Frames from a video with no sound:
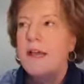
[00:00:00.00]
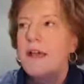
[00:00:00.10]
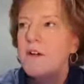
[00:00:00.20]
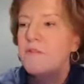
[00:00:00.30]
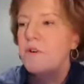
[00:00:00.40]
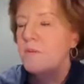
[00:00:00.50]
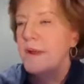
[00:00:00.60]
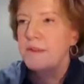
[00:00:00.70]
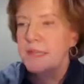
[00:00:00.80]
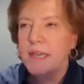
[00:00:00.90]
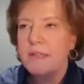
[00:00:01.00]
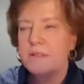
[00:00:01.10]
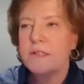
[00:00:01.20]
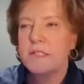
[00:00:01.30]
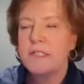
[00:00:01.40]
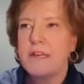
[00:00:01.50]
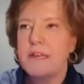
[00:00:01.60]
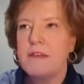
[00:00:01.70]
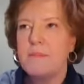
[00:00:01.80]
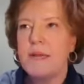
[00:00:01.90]
I hover around the gate to the
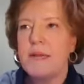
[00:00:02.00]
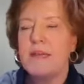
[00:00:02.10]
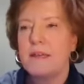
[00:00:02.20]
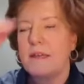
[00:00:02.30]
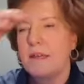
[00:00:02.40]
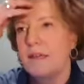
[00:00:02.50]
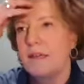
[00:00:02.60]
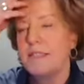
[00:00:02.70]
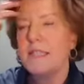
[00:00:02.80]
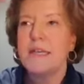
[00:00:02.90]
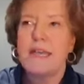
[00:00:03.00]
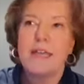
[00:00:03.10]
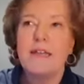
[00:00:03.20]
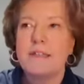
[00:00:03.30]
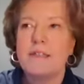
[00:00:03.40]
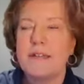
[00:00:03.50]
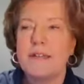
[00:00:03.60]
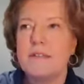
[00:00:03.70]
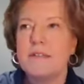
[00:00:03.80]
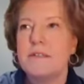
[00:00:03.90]
stadium and I see a gate
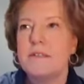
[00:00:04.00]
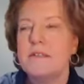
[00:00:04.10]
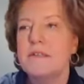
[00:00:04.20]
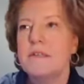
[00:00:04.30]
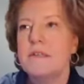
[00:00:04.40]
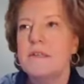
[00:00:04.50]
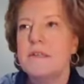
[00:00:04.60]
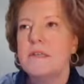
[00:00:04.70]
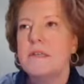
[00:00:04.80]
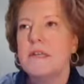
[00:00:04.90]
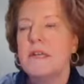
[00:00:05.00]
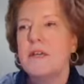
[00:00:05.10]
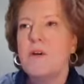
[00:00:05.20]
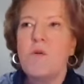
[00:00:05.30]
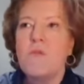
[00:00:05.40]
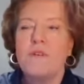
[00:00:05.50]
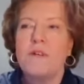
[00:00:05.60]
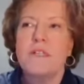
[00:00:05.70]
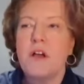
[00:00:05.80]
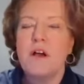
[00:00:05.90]
attendant and I go
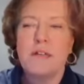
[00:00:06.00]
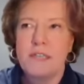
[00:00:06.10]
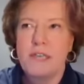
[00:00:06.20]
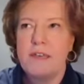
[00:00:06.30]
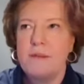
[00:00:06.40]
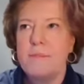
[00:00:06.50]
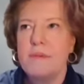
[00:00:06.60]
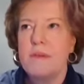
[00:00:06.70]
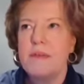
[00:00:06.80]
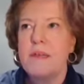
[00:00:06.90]
over to talk to him.